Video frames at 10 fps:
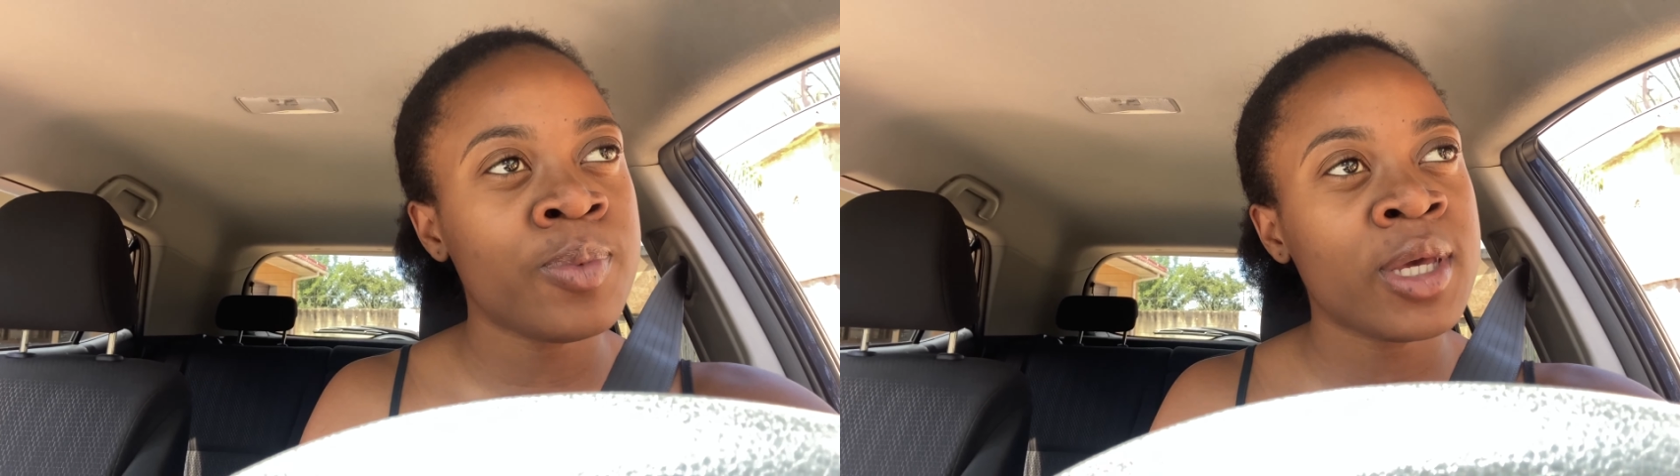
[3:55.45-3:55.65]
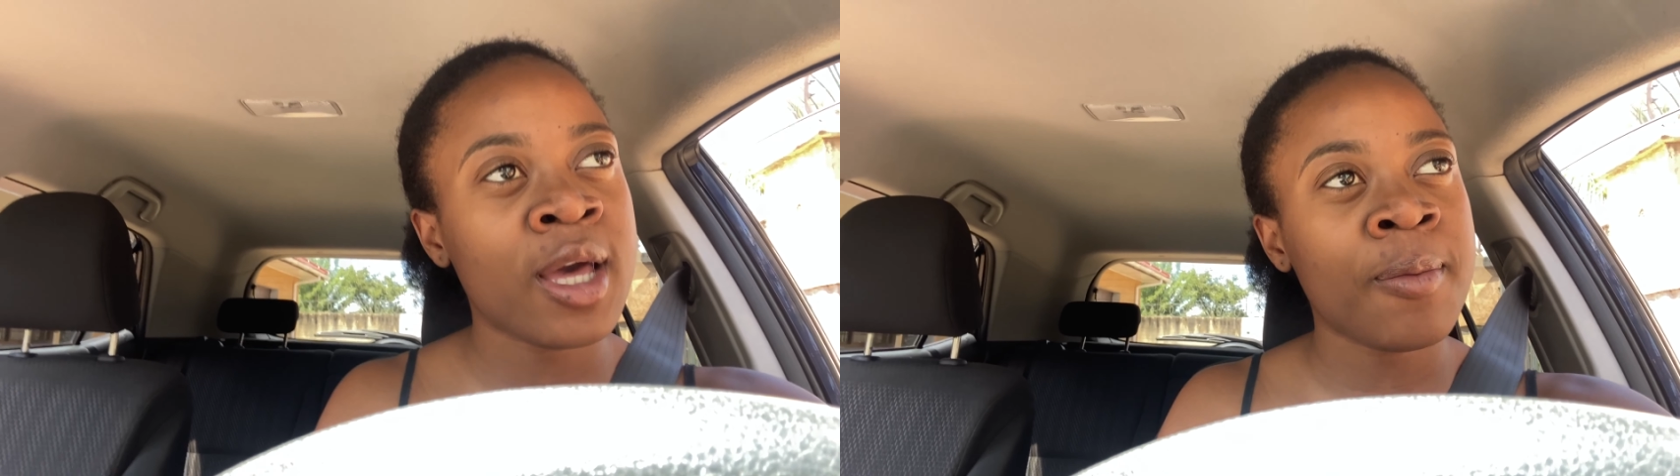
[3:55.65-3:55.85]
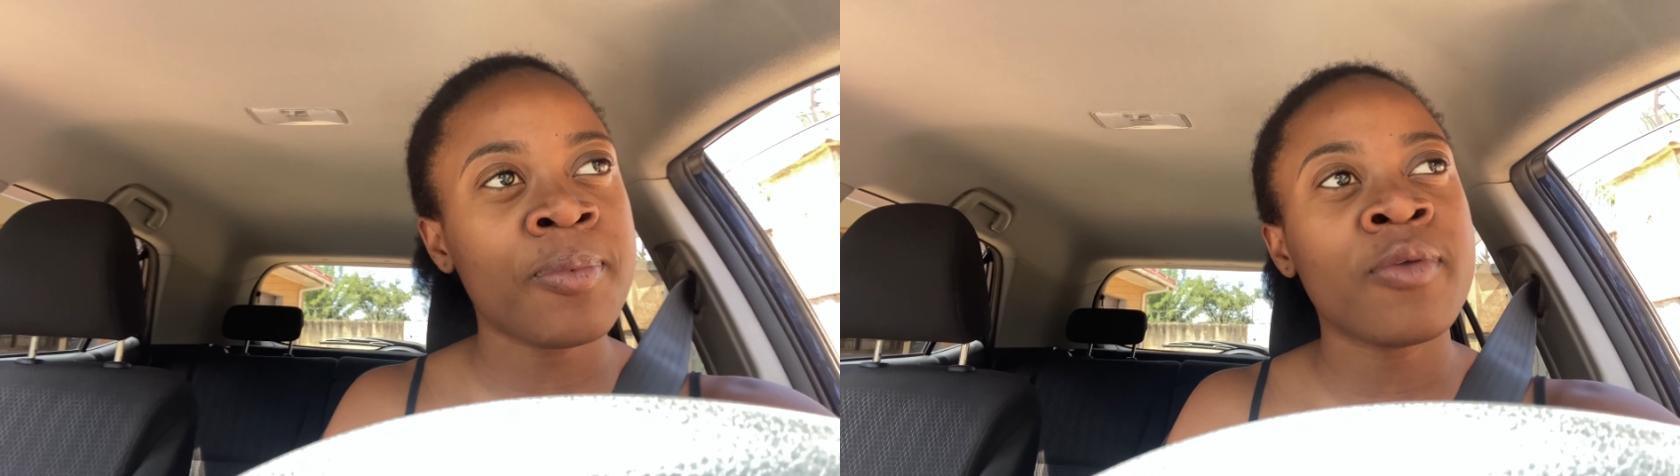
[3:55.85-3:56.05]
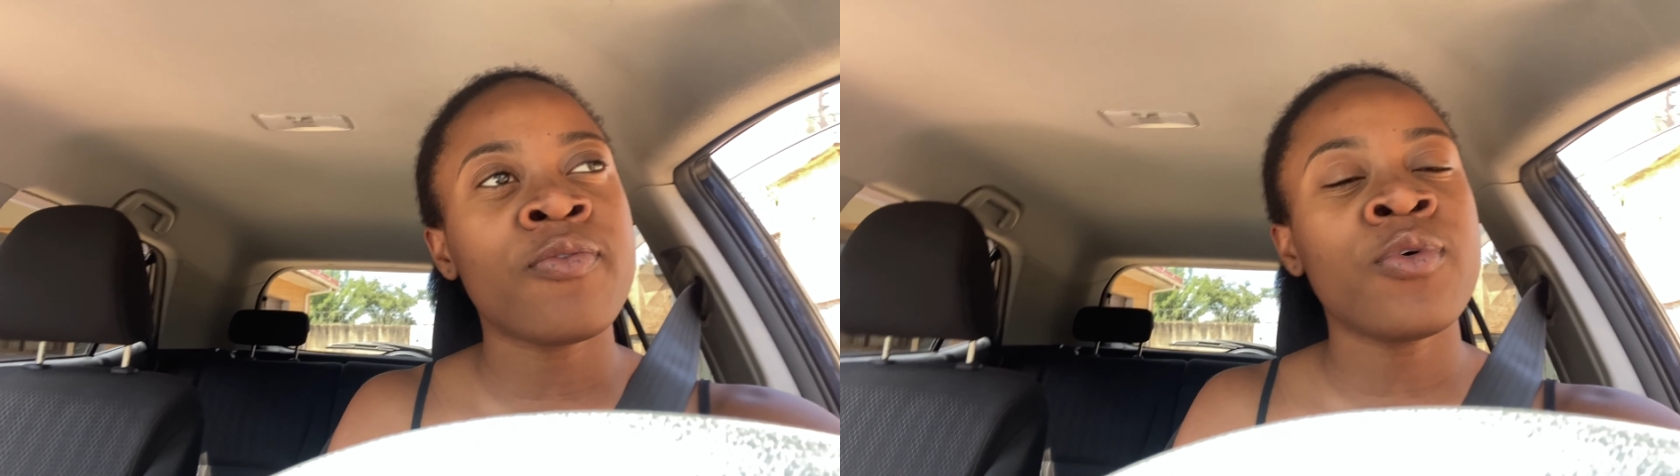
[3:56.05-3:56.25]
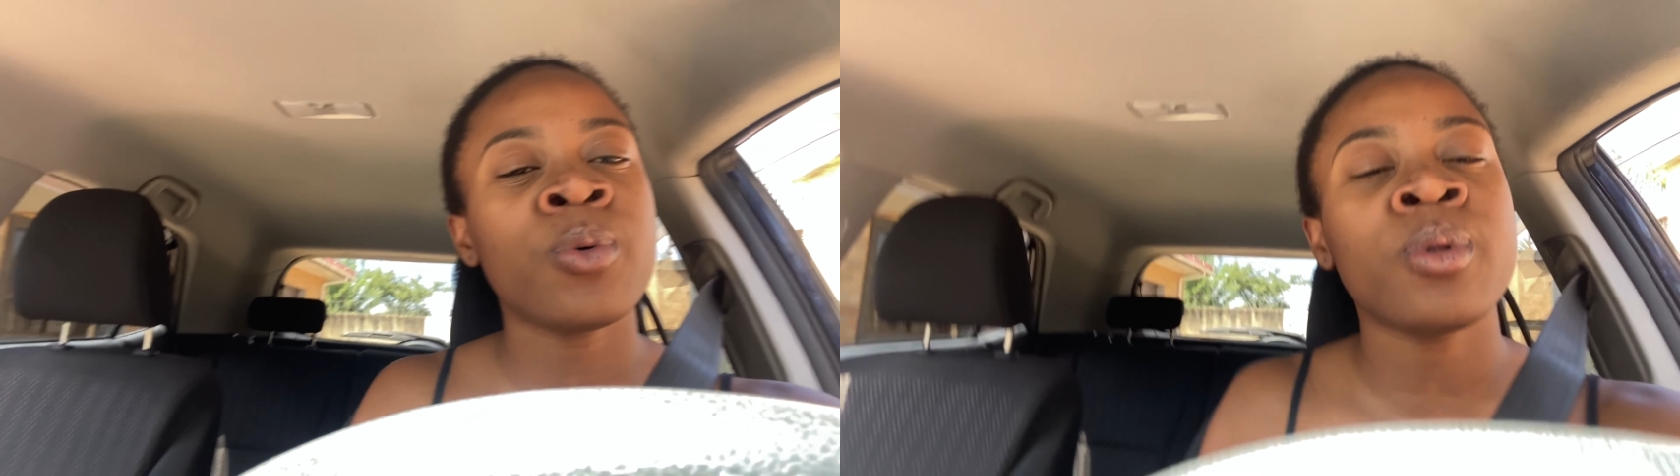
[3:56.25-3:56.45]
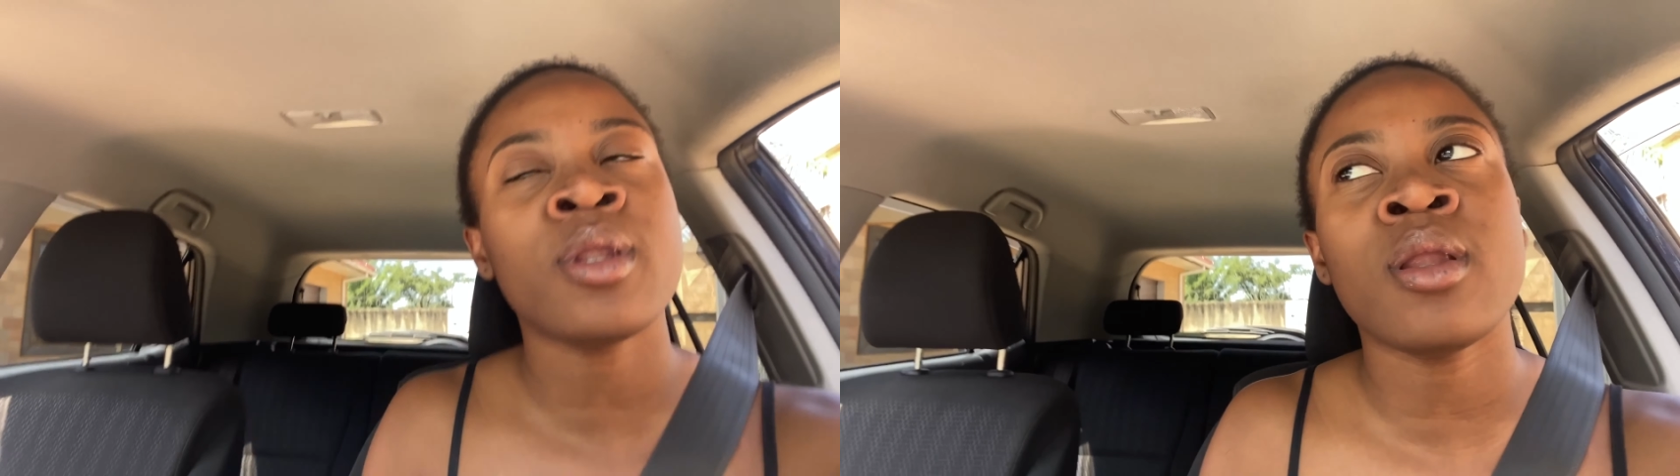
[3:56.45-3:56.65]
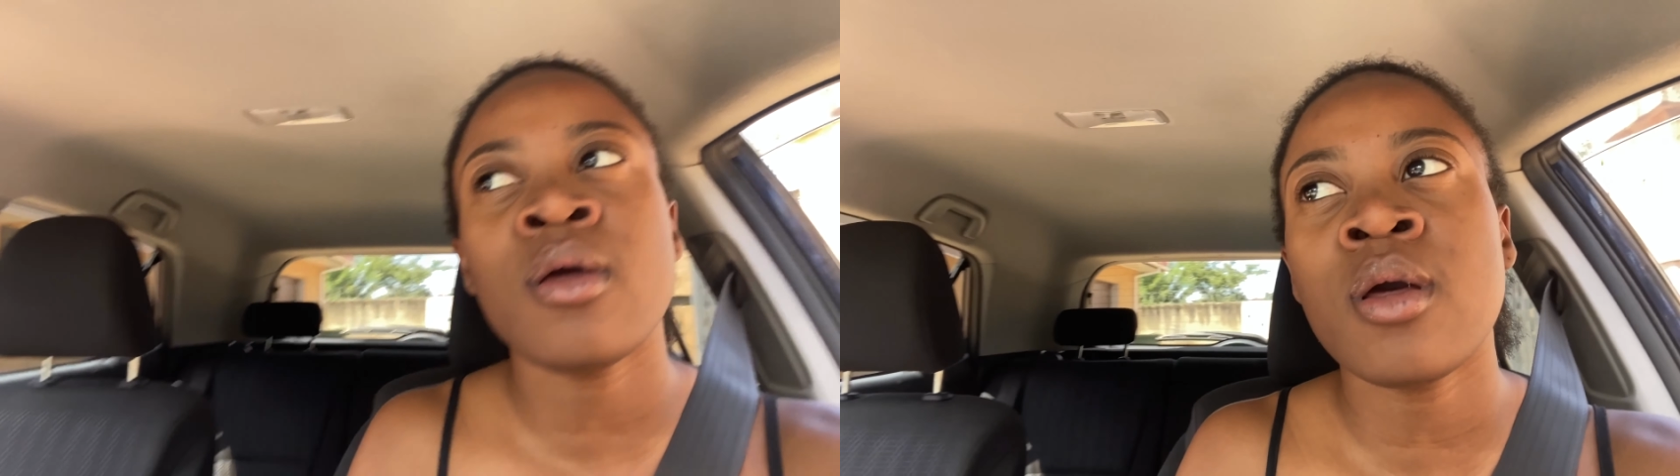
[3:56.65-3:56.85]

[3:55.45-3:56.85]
pick up the phone